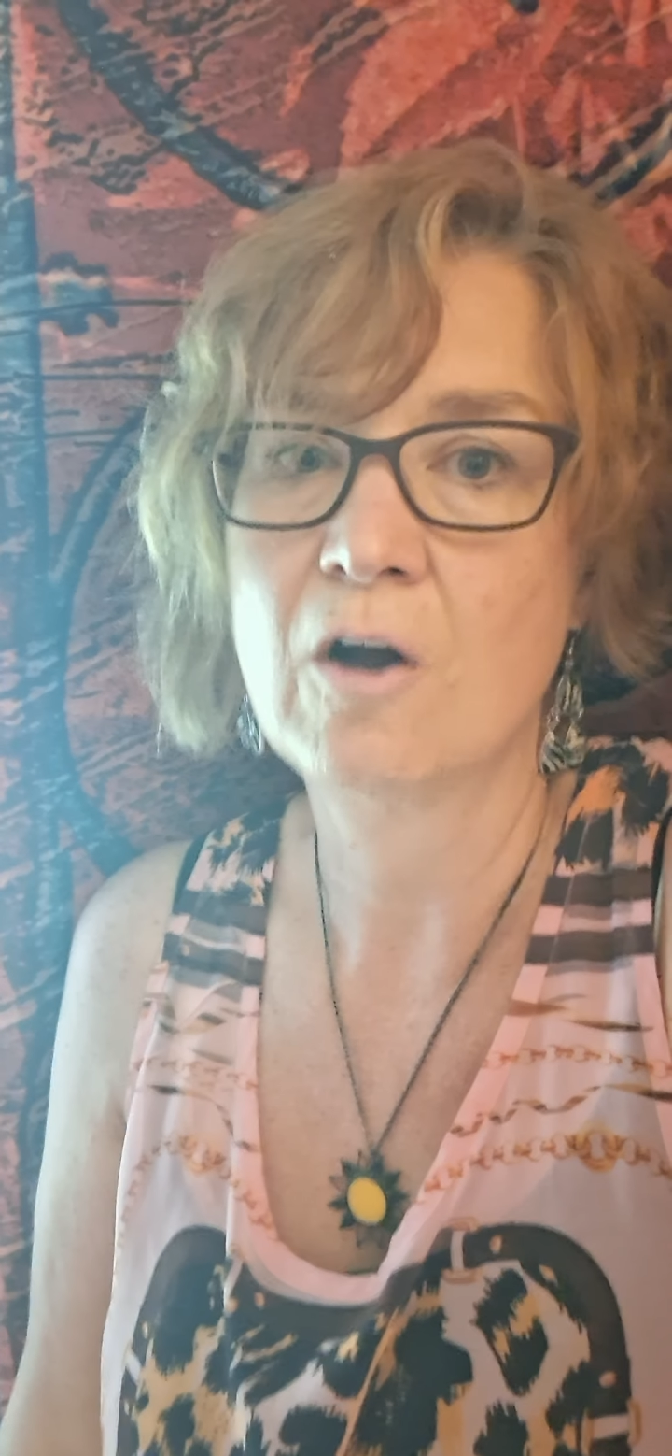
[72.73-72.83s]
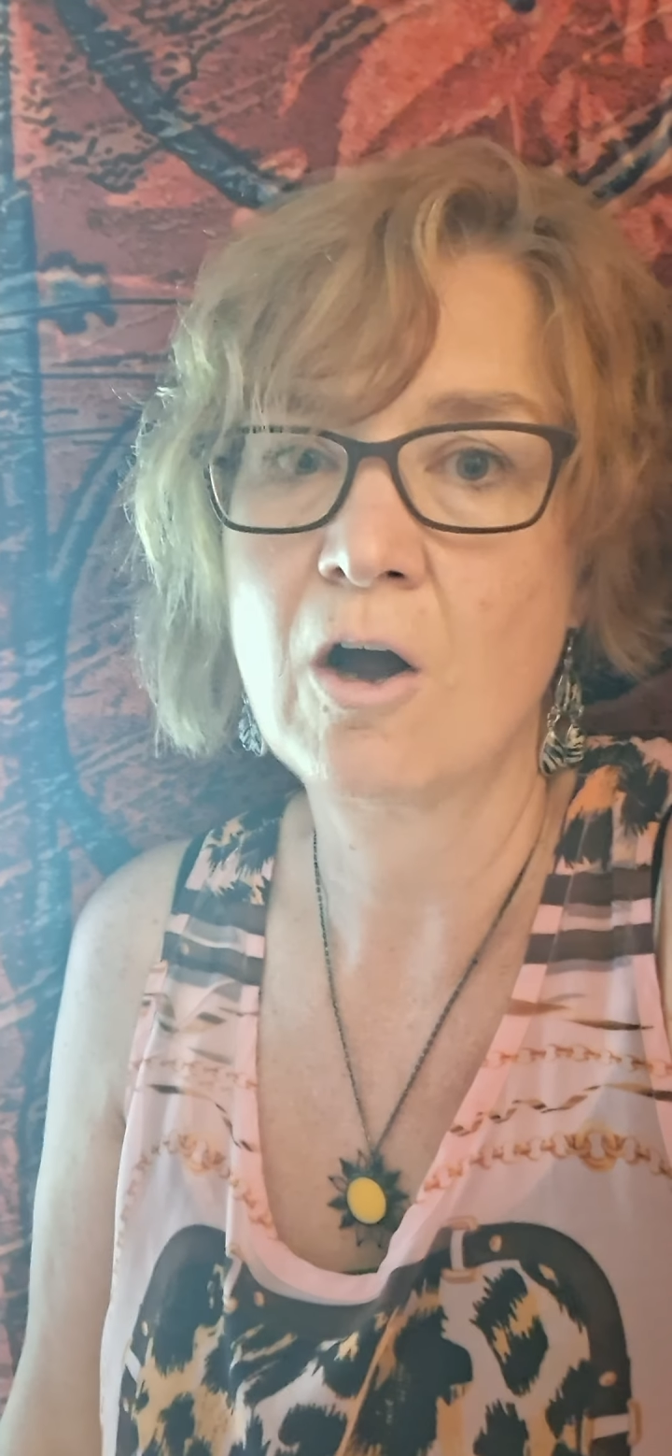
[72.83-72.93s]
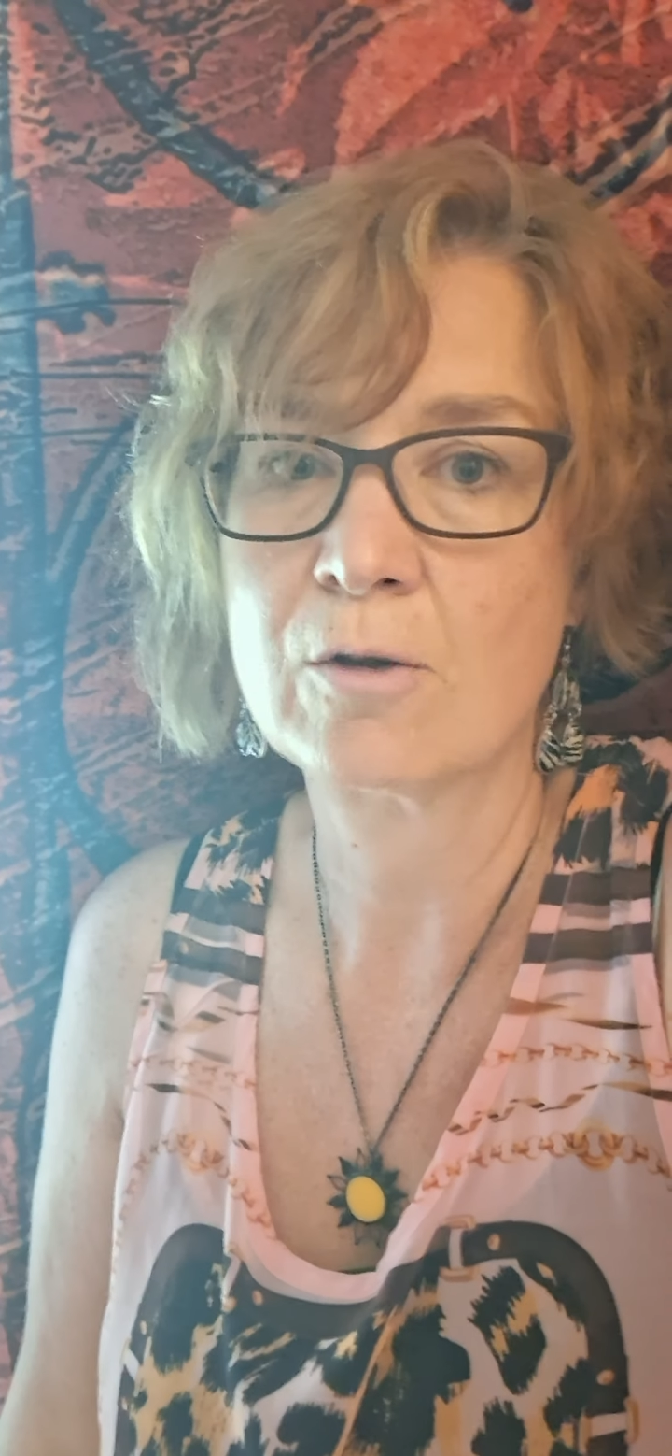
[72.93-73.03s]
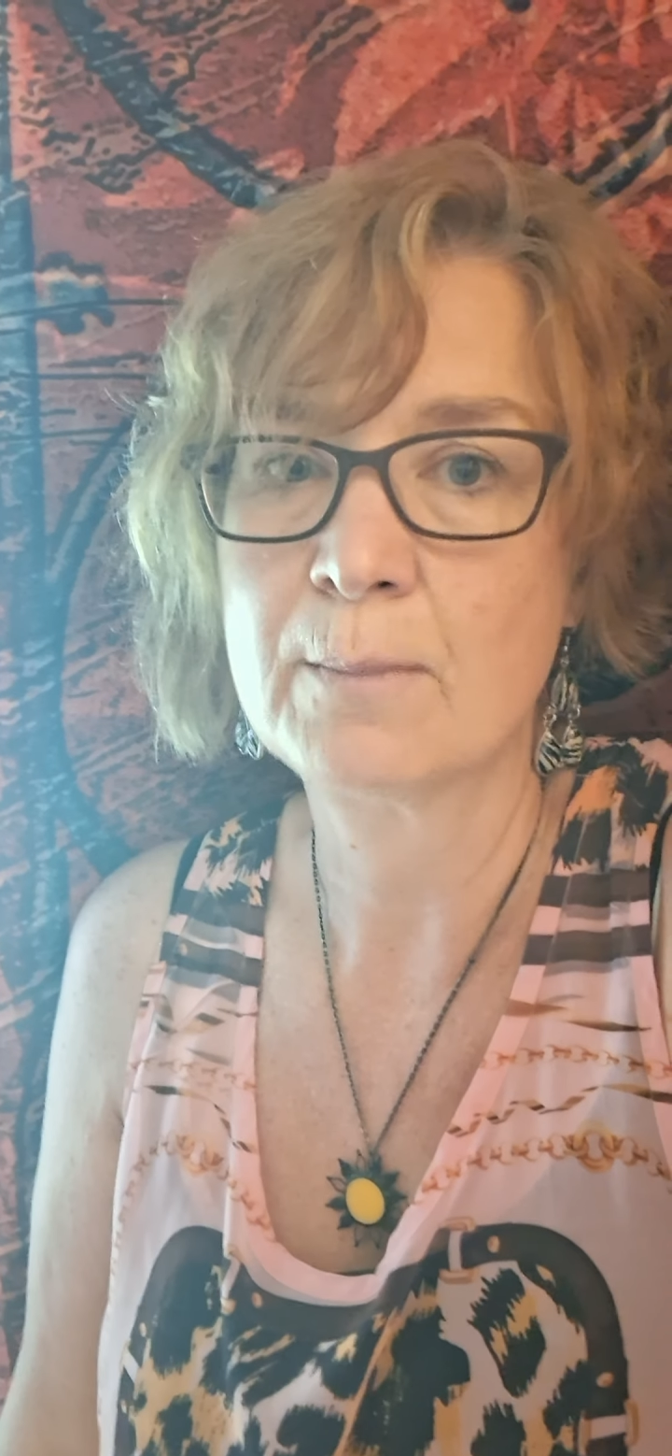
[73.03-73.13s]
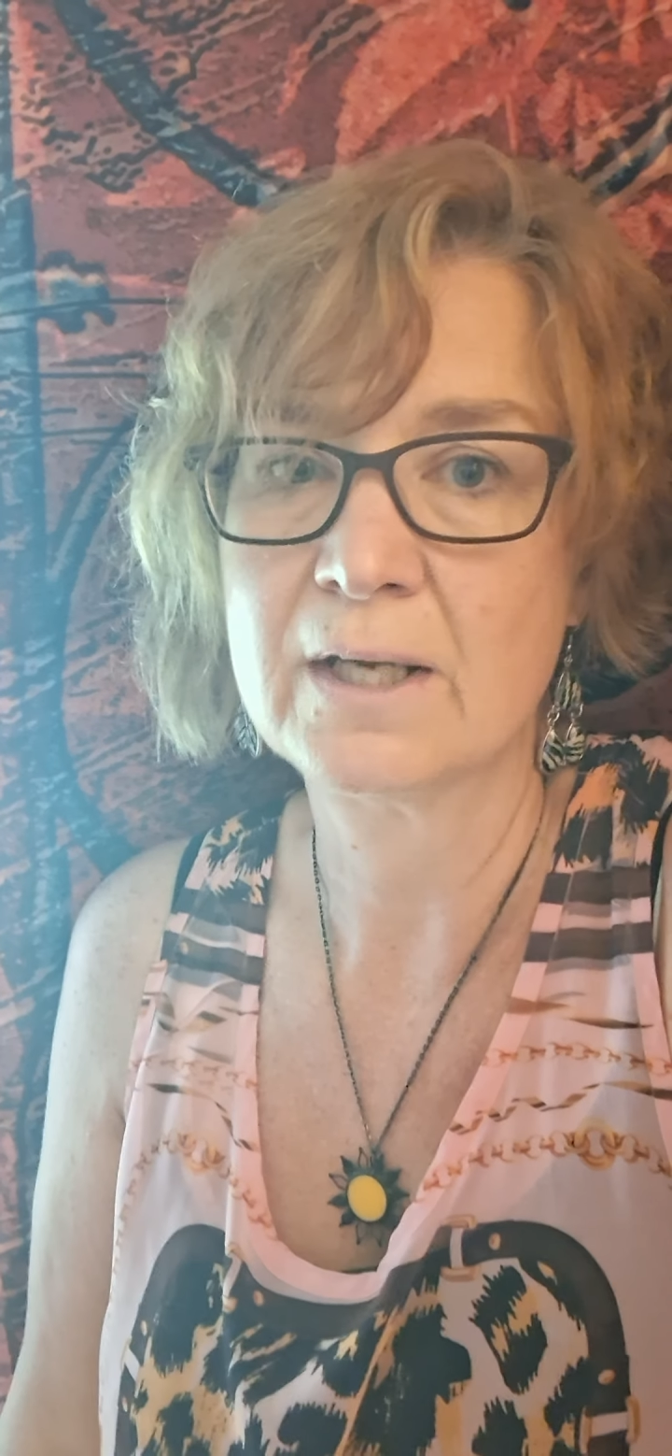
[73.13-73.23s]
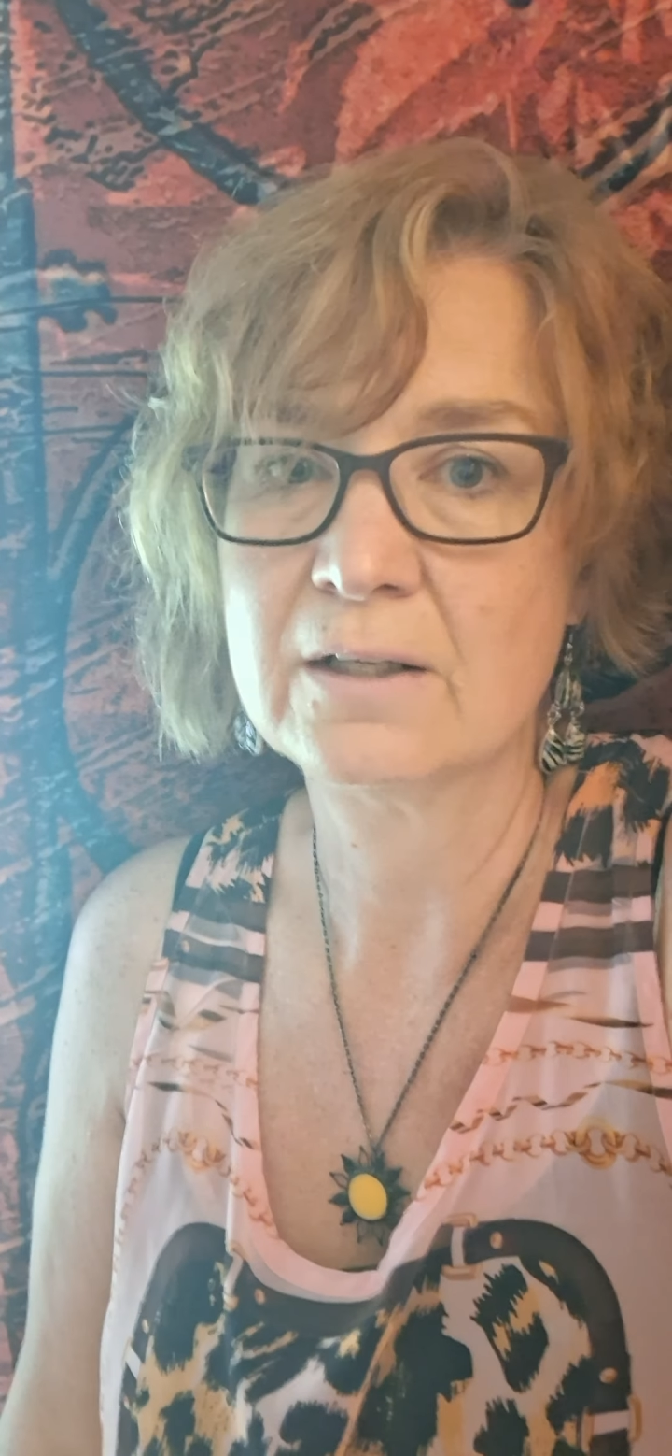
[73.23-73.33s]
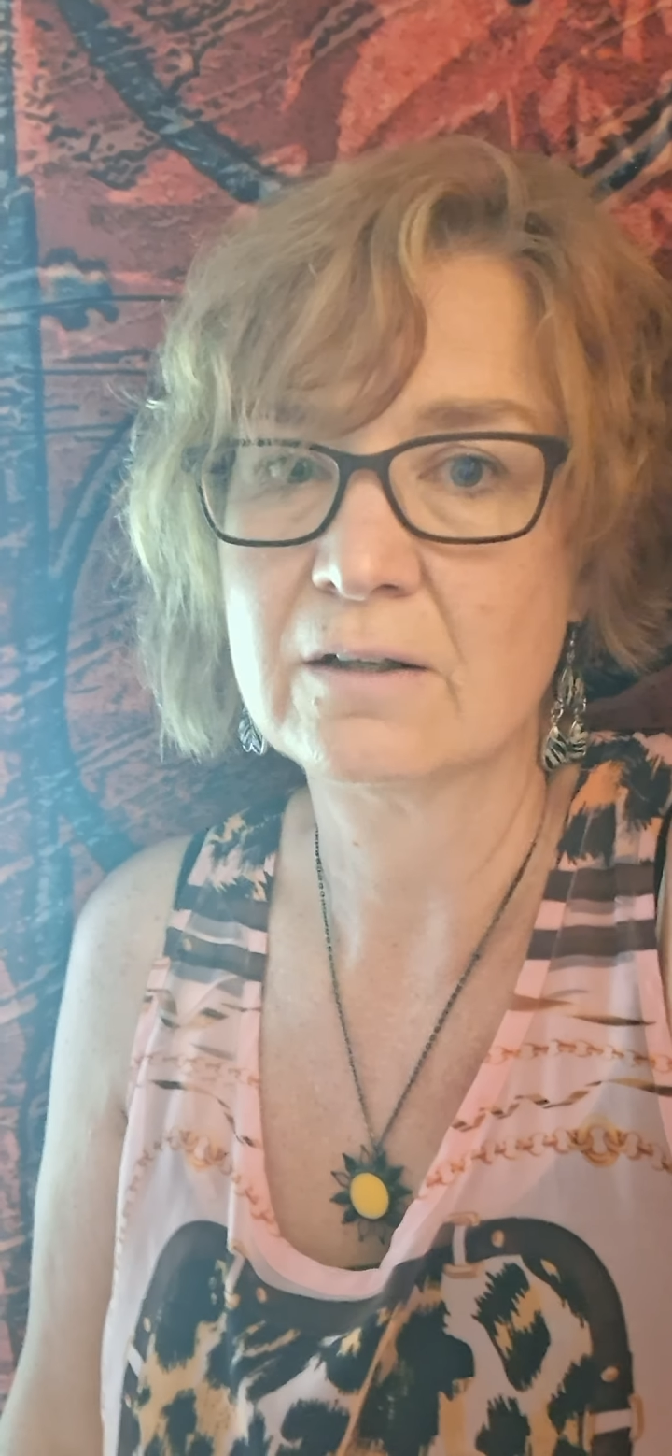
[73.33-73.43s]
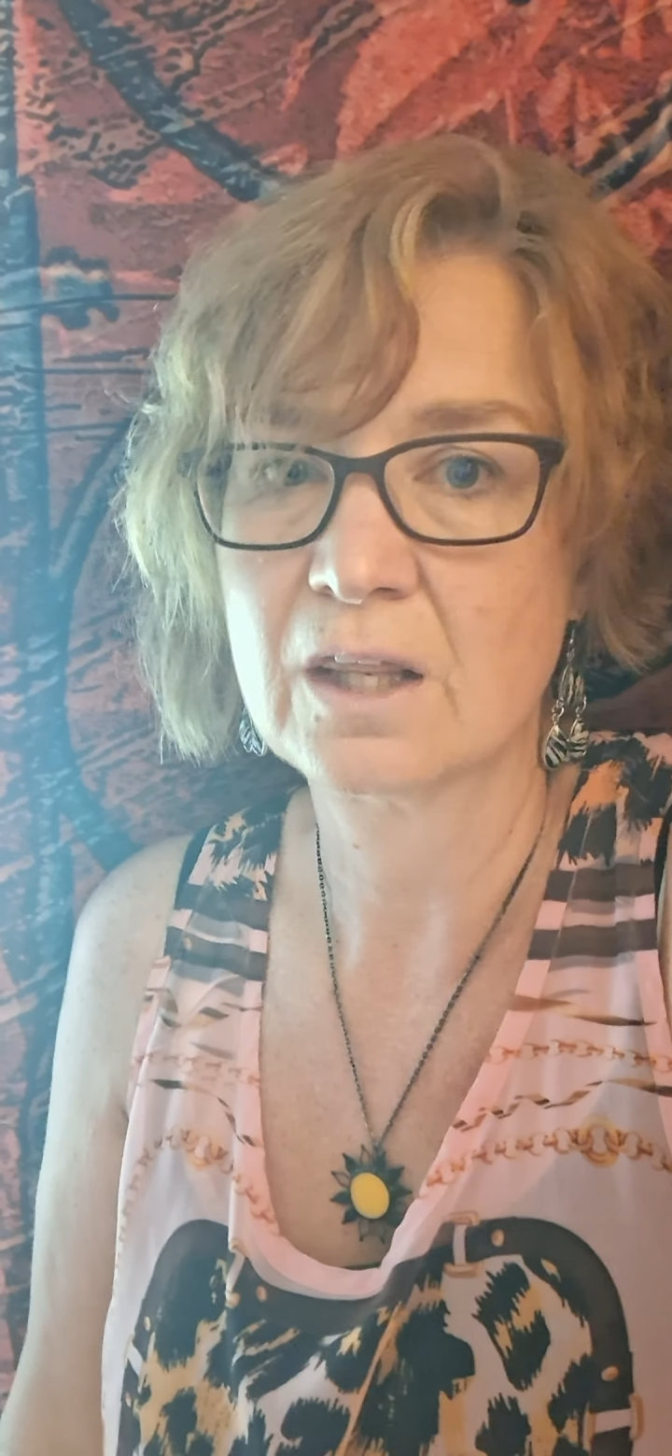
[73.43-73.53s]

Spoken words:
automated